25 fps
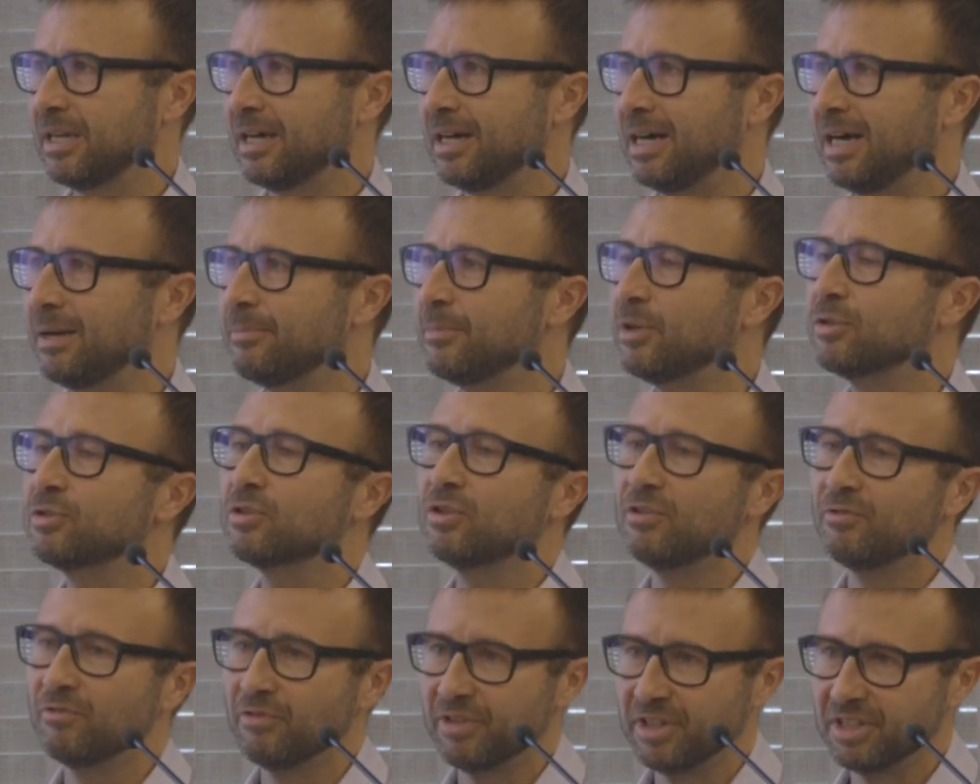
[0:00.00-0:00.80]
I'm not
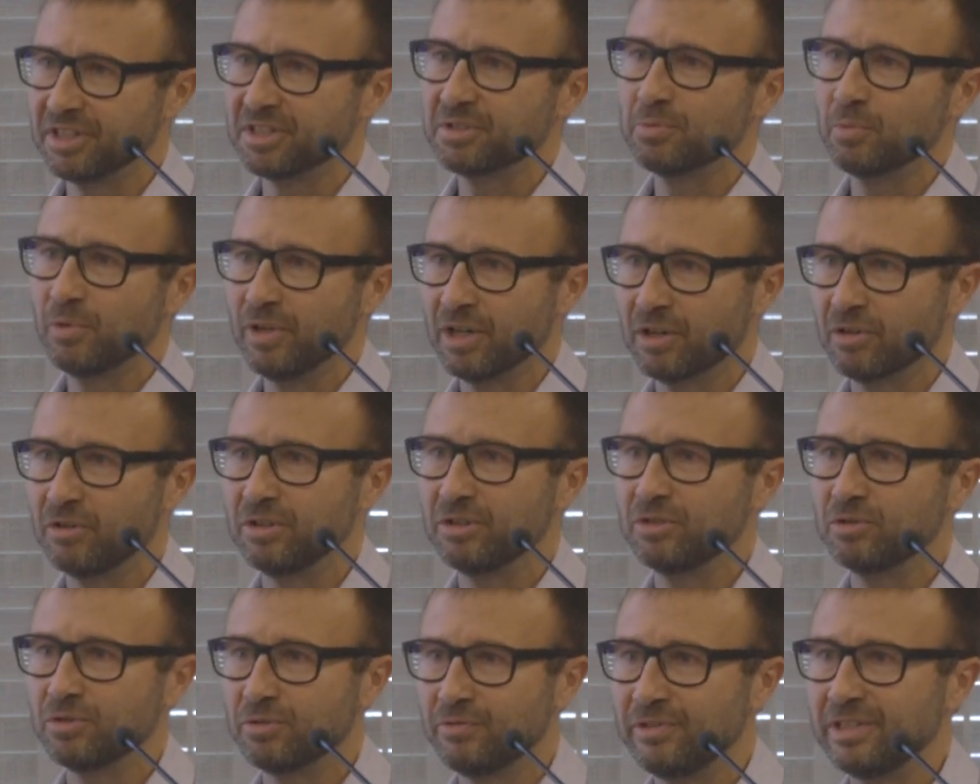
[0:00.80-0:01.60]
convinced we are
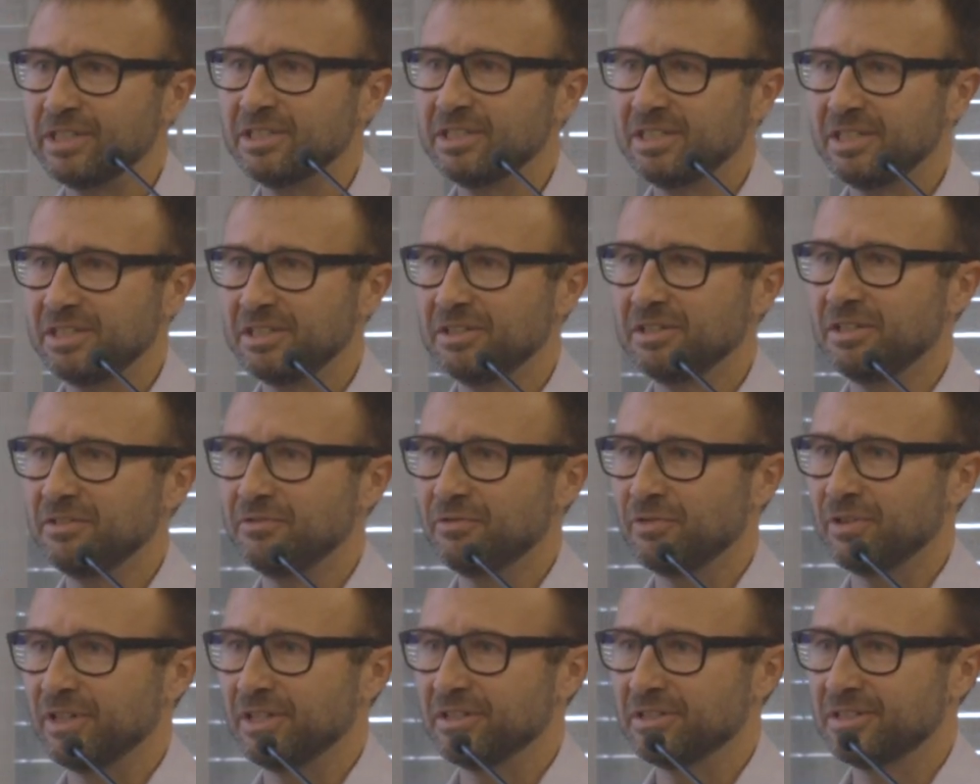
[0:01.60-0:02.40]
going to be seeing
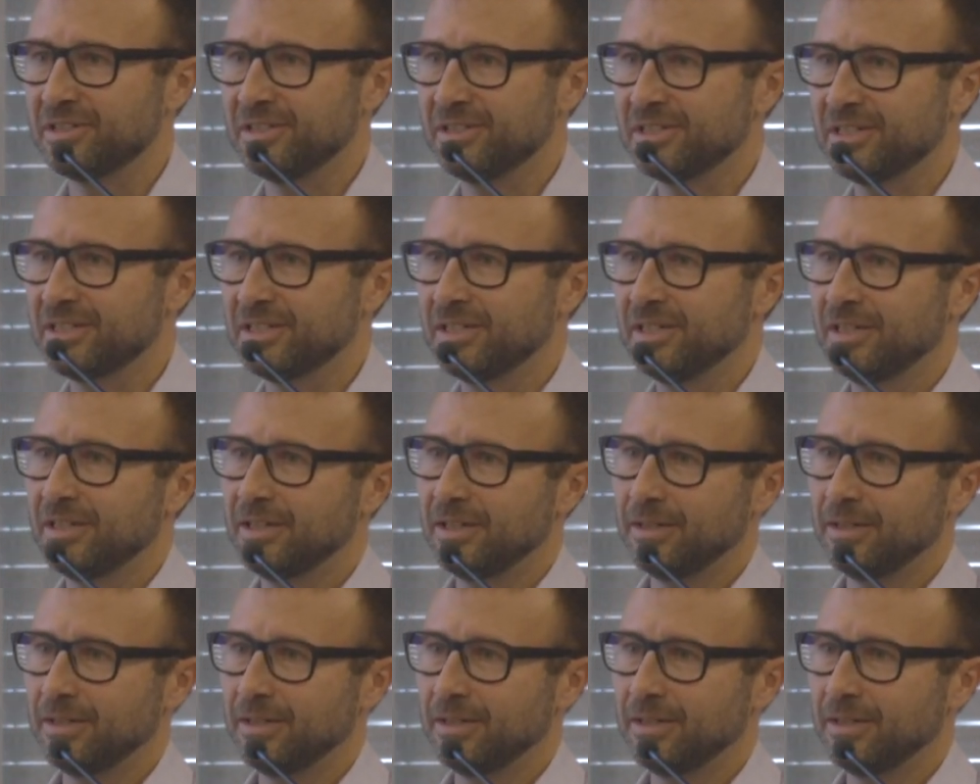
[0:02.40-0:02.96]
differences